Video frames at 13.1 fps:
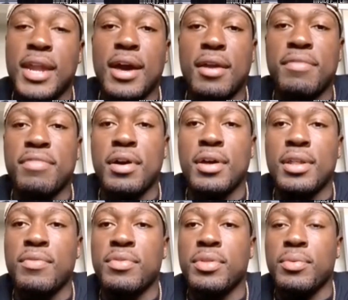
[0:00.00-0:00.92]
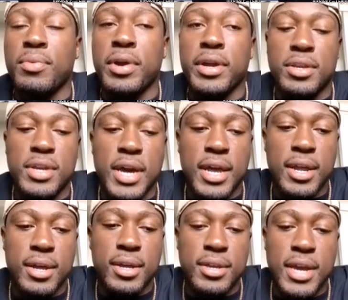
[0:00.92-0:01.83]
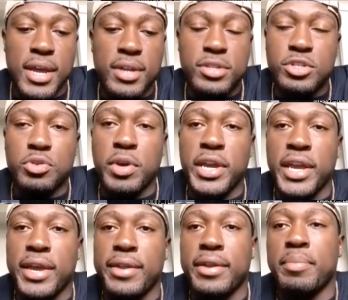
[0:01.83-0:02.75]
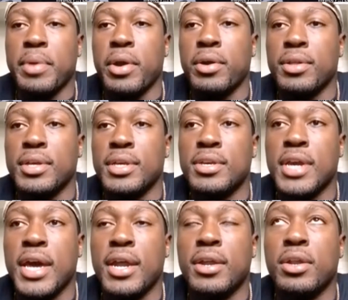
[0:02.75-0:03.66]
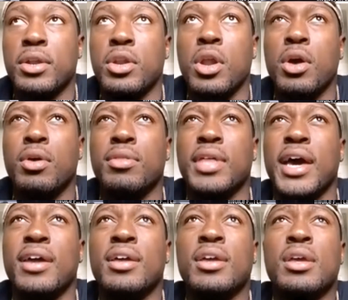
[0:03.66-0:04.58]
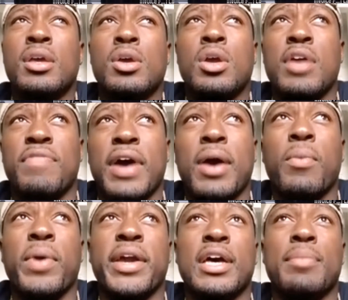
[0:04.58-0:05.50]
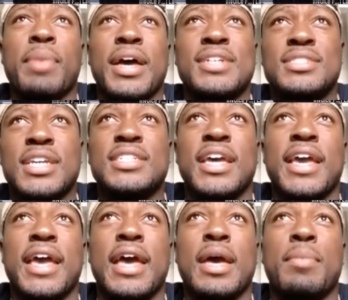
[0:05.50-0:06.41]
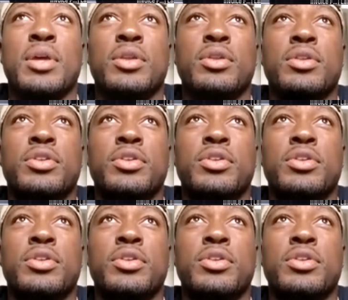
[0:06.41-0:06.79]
you kind of got to fall in love with the work. You gotta enjoy getting up early. You gotta know that if I wake up at 6 a.m.